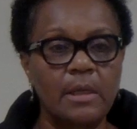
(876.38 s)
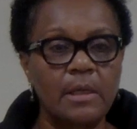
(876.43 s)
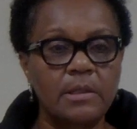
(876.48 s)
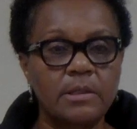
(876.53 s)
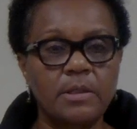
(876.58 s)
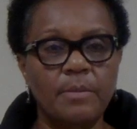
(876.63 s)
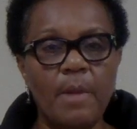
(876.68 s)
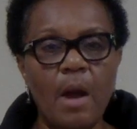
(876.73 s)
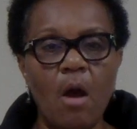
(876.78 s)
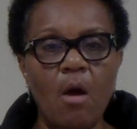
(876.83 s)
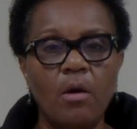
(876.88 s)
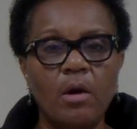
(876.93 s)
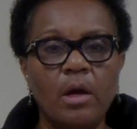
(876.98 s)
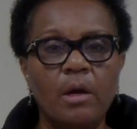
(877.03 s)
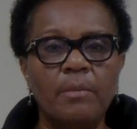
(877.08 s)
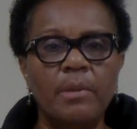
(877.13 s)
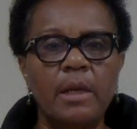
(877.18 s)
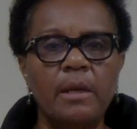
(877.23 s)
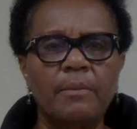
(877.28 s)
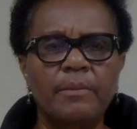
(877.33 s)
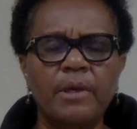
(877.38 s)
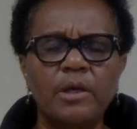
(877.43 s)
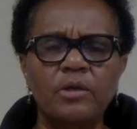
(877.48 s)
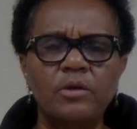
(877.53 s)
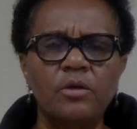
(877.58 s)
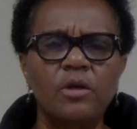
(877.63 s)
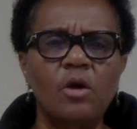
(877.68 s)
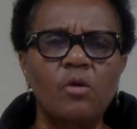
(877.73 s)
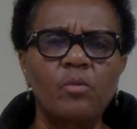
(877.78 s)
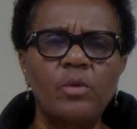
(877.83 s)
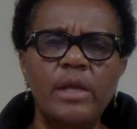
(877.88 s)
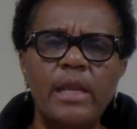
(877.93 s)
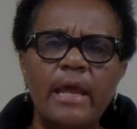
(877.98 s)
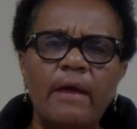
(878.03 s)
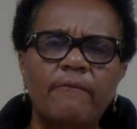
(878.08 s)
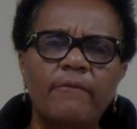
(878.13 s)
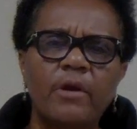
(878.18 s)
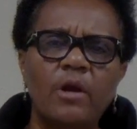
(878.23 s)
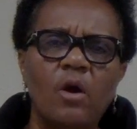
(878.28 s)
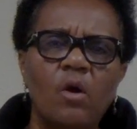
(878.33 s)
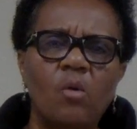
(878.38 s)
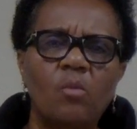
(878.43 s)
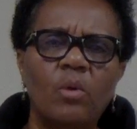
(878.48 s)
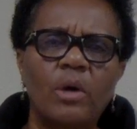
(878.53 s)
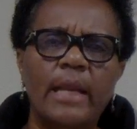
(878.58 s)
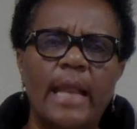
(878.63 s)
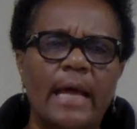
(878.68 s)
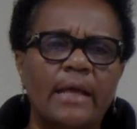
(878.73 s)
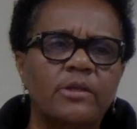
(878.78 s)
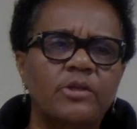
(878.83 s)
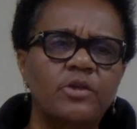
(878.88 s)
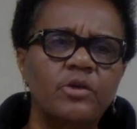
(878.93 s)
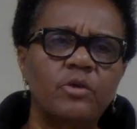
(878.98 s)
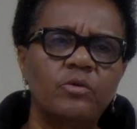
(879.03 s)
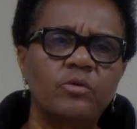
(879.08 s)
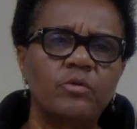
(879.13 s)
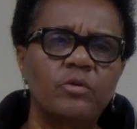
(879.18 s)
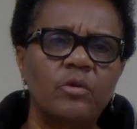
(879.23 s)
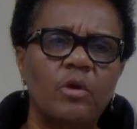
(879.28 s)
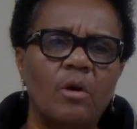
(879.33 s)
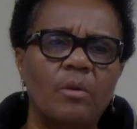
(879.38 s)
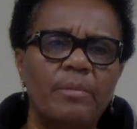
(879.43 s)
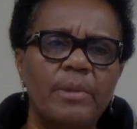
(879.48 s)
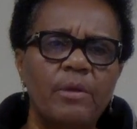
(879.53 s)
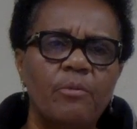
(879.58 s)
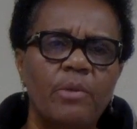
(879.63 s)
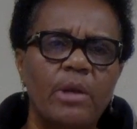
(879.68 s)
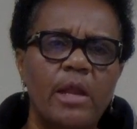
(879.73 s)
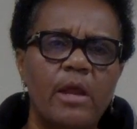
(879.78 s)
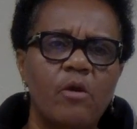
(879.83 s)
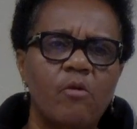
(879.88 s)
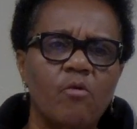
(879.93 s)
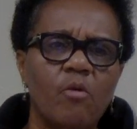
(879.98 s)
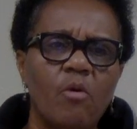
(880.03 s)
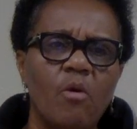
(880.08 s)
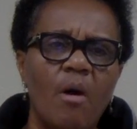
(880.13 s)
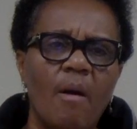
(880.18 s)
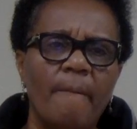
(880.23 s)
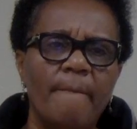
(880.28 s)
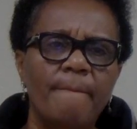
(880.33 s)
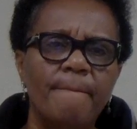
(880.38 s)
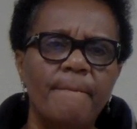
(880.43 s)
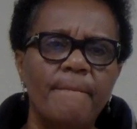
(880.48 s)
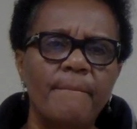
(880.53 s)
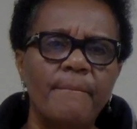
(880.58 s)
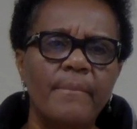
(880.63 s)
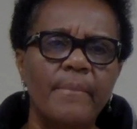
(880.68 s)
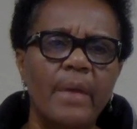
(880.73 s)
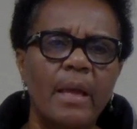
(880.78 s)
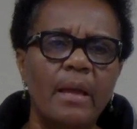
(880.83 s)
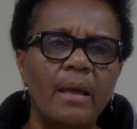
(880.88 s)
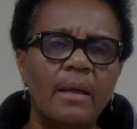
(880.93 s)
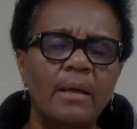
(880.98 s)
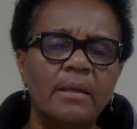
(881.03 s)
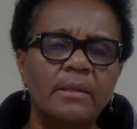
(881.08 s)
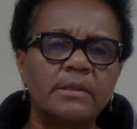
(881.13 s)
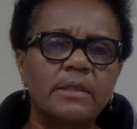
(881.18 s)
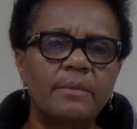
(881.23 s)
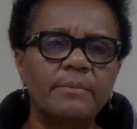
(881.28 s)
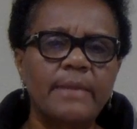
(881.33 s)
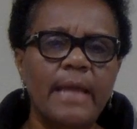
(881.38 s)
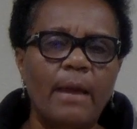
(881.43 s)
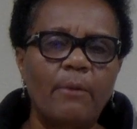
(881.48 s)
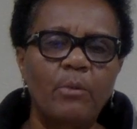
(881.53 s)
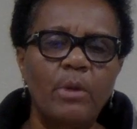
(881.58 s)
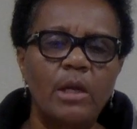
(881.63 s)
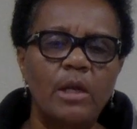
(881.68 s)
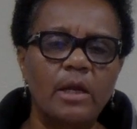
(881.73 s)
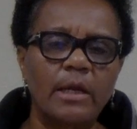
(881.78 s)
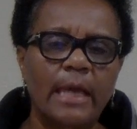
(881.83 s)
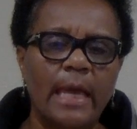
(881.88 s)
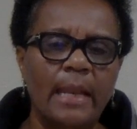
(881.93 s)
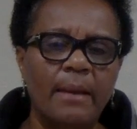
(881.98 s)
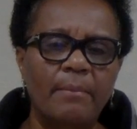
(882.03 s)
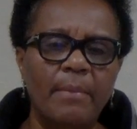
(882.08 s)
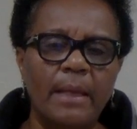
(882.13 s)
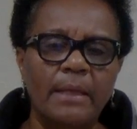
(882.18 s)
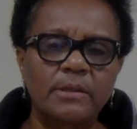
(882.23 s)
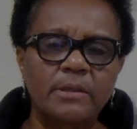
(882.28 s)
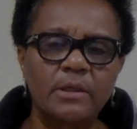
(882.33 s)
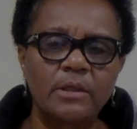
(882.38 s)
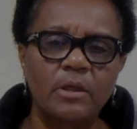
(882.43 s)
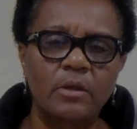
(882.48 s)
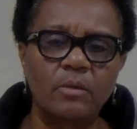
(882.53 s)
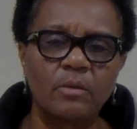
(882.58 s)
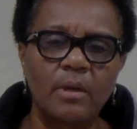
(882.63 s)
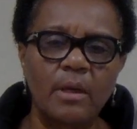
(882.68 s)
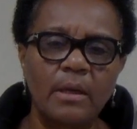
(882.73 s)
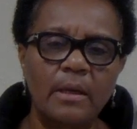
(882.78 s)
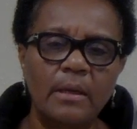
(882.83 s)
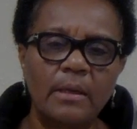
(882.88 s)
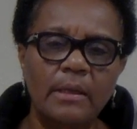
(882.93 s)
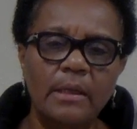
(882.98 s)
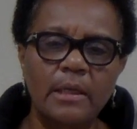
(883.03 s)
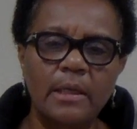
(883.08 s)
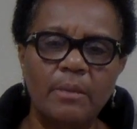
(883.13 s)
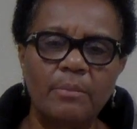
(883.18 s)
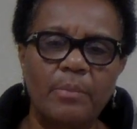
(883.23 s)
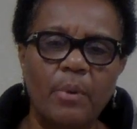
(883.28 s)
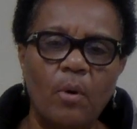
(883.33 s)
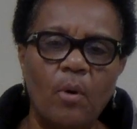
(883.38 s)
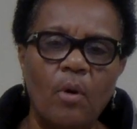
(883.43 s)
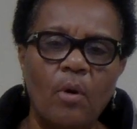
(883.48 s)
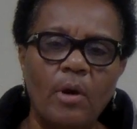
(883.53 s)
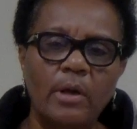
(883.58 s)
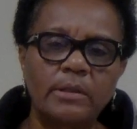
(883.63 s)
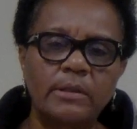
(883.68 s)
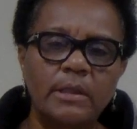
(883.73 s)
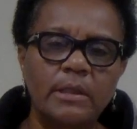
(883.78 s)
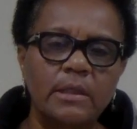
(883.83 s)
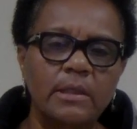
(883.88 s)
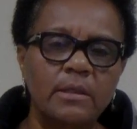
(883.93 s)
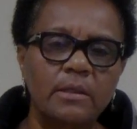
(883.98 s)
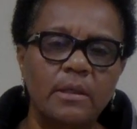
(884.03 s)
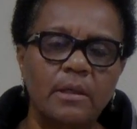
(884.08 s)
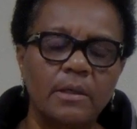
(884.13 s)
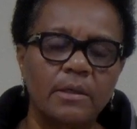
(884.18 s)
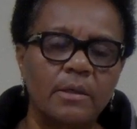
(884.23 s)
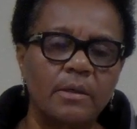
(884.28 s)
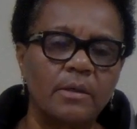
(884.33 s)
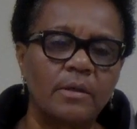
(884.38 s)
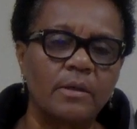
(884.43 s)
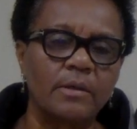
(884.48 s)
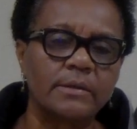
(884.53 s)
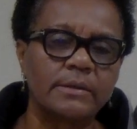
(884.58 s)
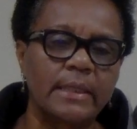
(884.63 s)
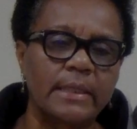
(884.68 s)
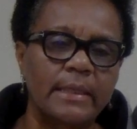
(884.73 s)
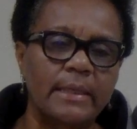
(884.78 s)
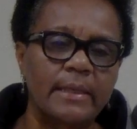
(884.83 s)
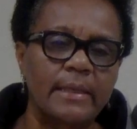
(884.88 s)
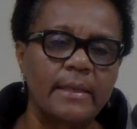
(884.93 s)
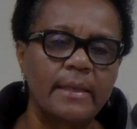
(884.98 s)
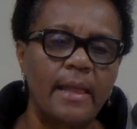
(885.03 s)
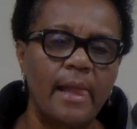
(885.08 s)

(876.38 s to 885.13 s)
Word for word: small coming up, because you know we never know what our children gonna be when they grow up. That's right. Sometimes we look at them as you know little boys and little girls, and